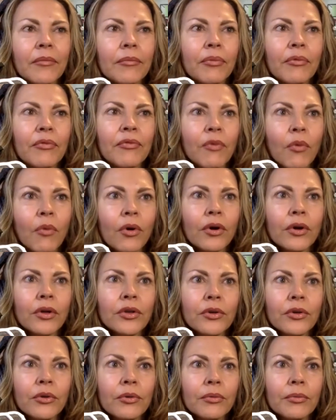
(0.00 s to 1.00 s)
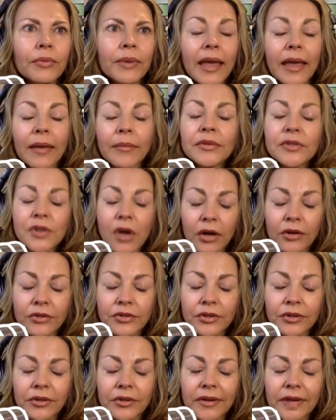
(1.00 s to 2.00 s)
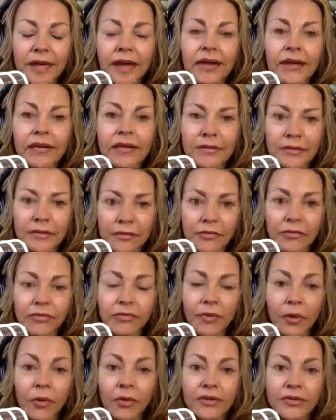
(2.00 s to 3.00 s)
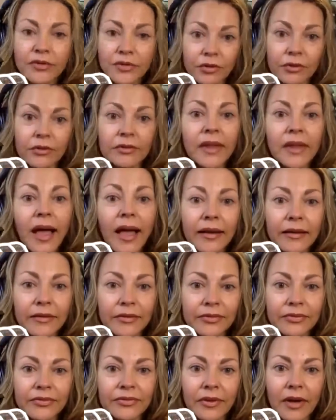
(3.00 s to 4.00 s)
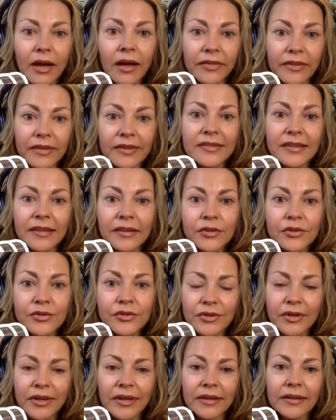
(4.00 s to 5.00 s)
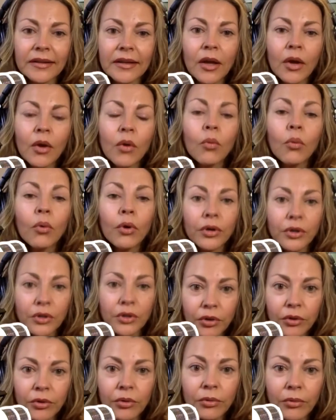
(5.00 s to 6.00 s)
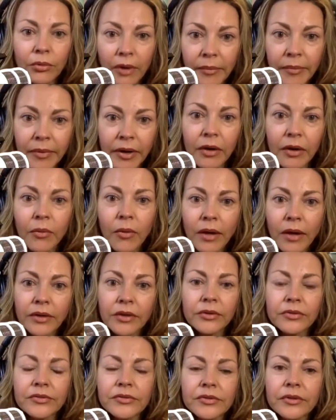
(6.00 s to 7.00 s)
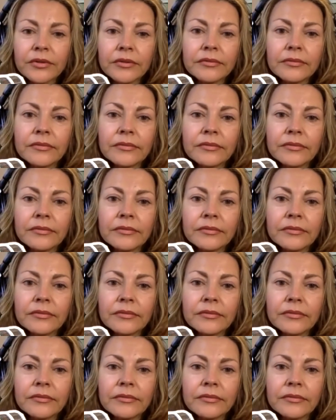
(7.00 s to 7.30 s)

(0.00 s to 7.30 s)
before you became a doctor and focused your life on this industry, were you a marijuana user?